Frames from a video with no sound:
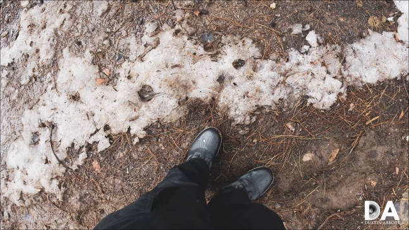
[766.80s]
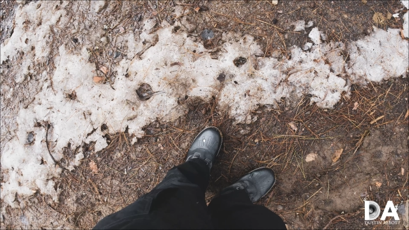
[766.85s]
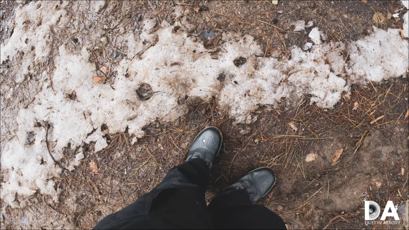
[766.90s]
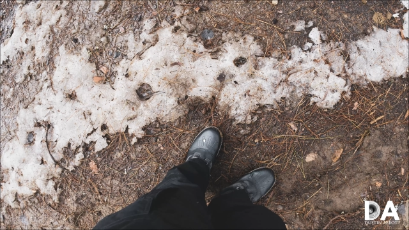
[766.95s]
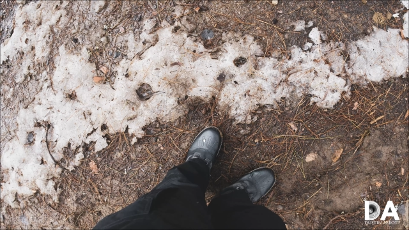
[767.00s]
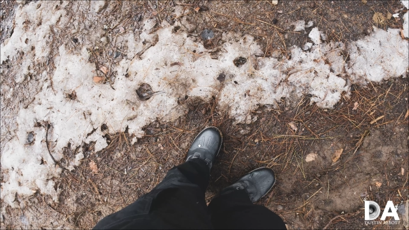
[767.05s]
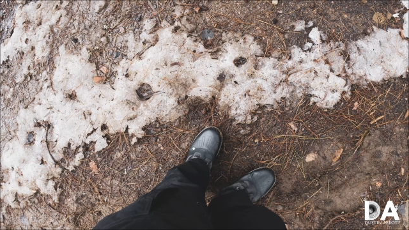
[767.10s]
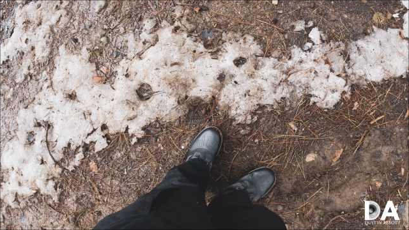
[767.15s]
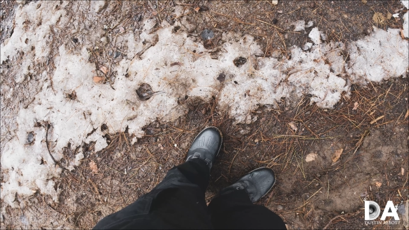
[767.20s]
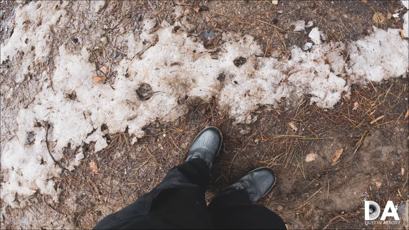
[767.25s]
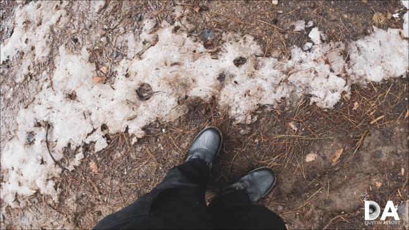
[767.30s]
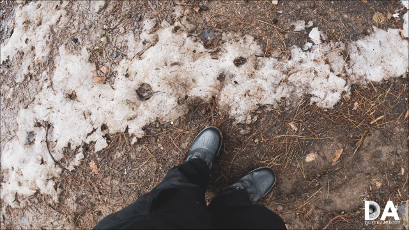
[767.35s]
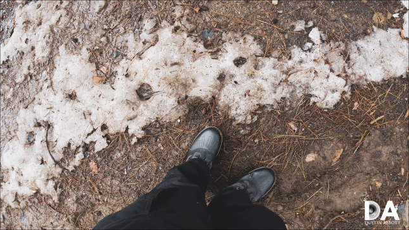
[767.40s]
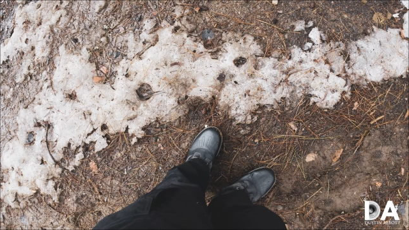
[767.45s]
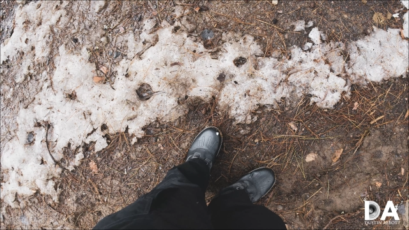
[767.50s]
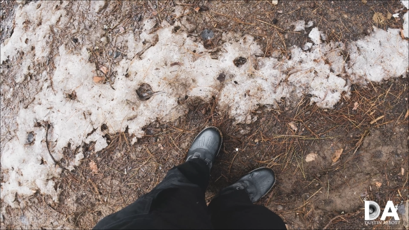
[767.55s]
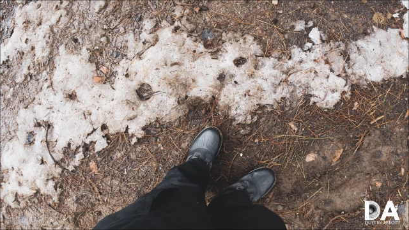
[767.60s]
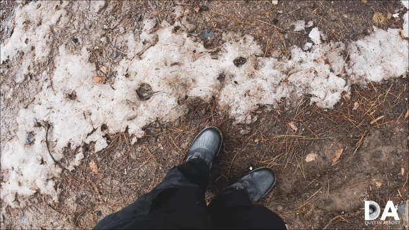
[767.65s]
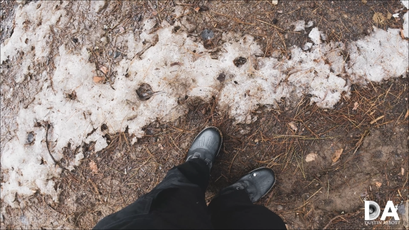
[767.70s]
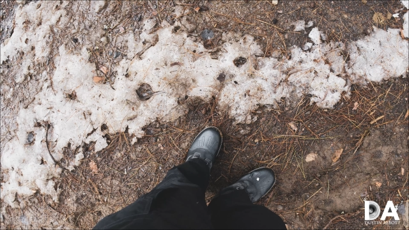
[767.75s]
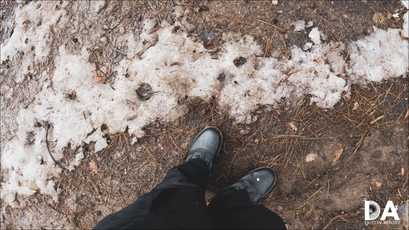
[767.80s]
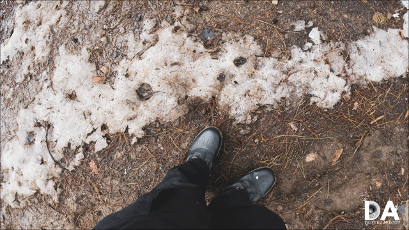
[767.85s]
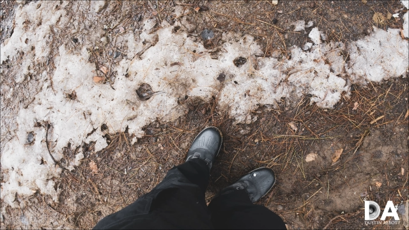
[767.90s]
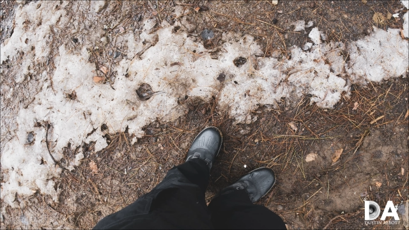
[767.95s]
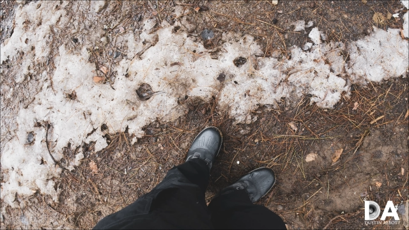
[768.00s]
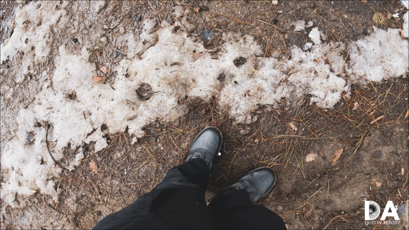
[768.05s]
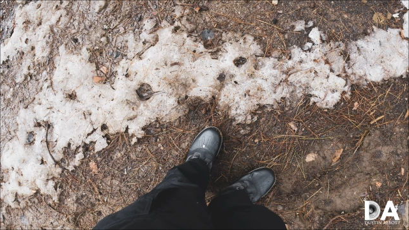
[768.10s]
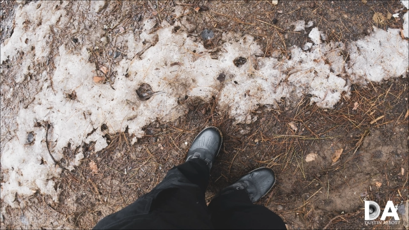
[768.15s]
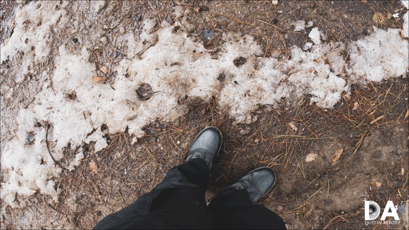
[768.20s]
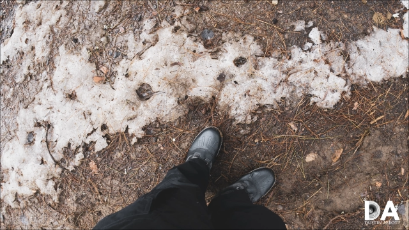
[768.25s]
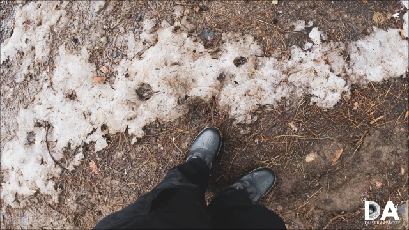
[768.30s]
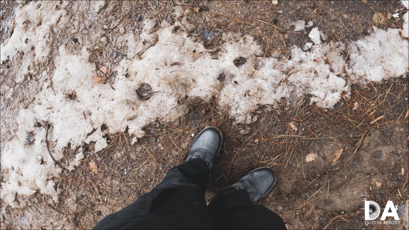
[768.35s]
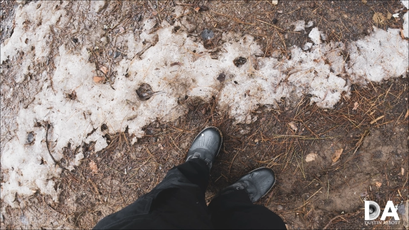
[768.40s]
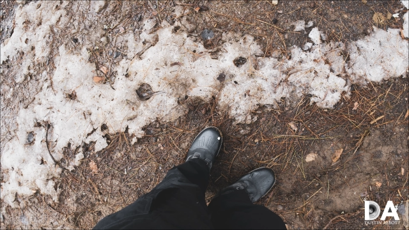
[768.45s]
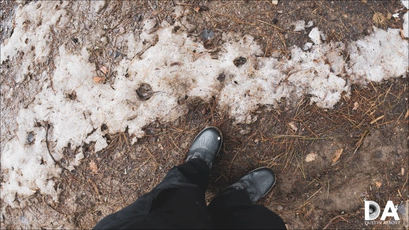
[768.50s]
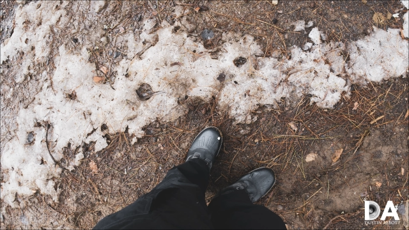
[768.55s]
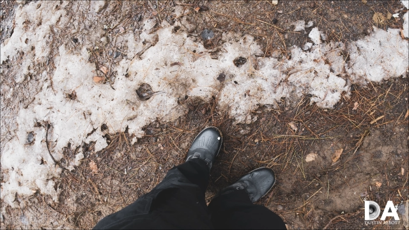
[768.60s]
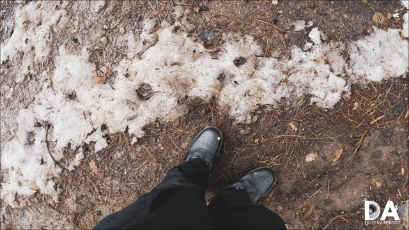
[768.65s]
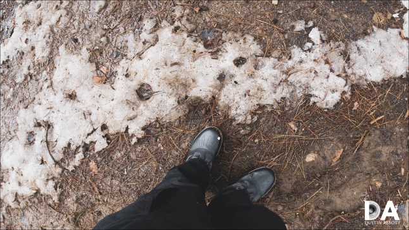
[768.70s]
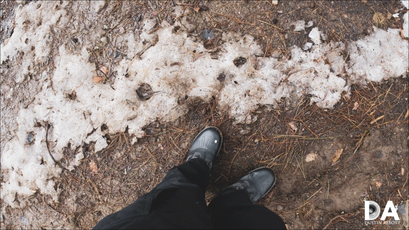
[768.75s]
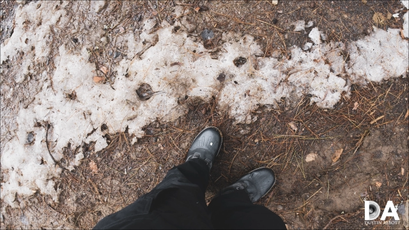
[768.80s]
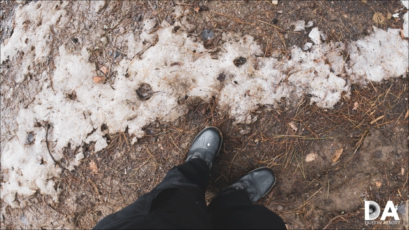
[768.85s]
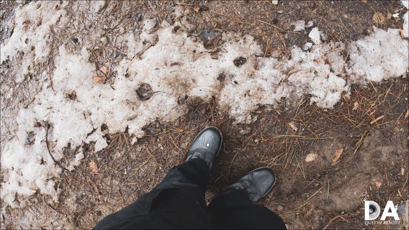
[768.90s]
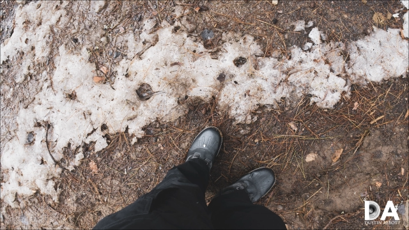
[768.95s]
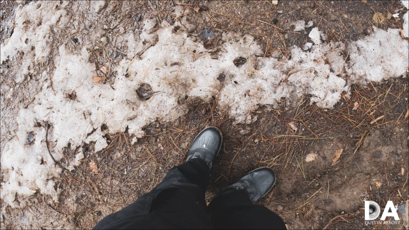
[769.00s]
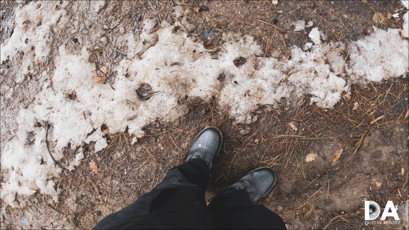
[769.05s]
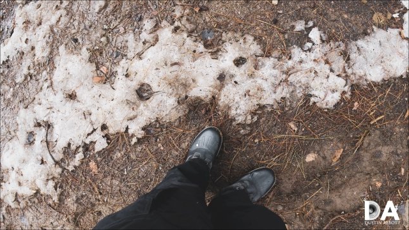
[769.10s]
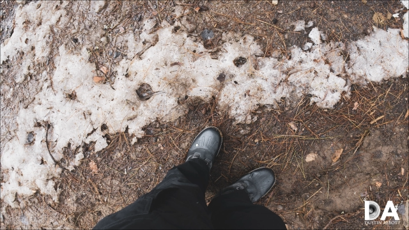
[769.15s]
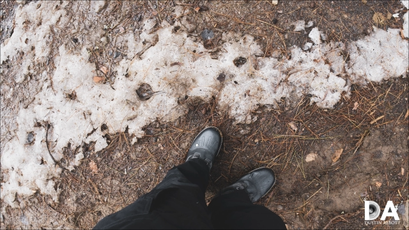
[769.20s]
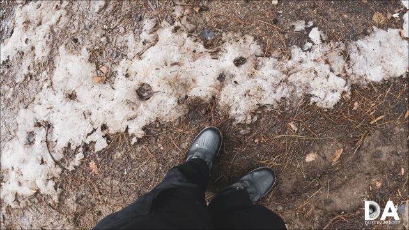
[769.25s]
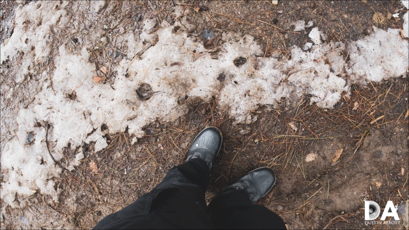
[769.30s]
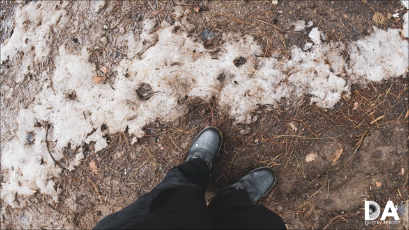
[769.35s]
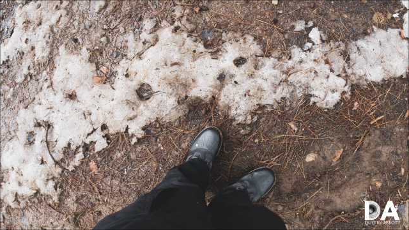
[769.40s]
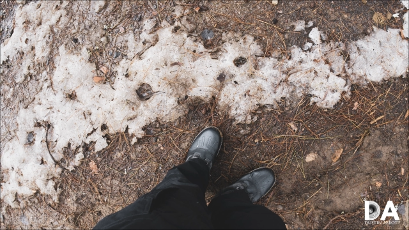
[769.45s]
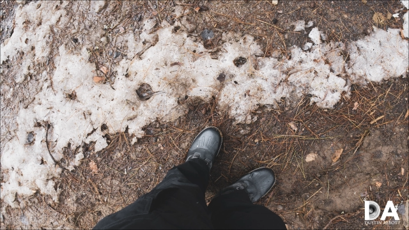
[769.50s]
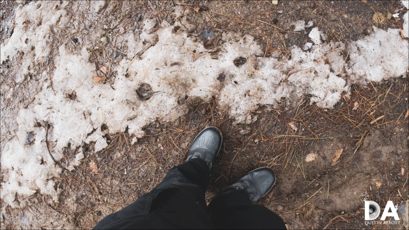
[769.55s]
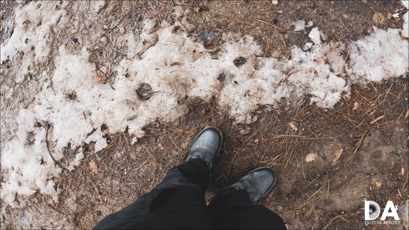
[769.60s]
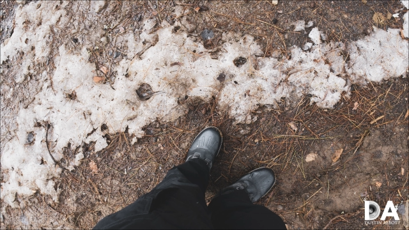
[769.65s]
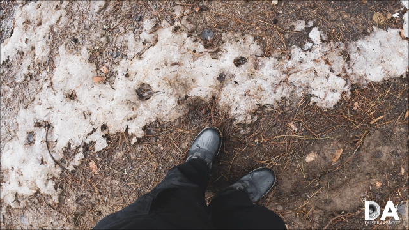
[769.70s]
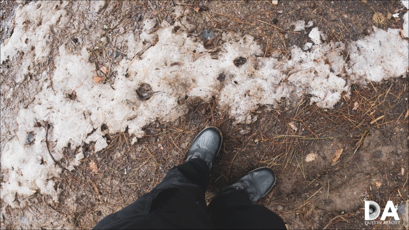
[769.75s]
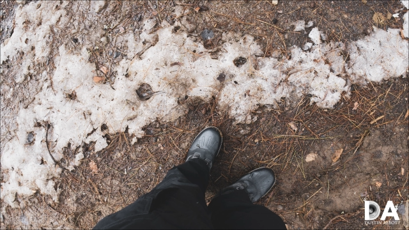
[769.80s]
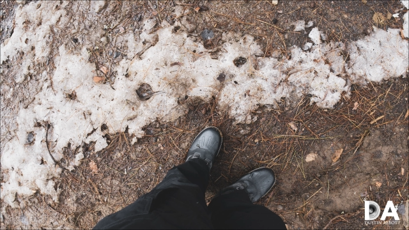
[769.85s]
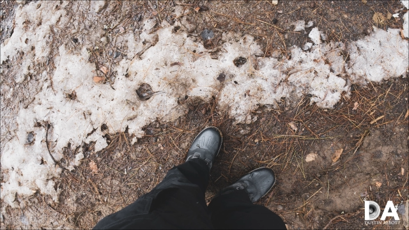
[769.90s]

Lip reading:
[unreadable: no face in view]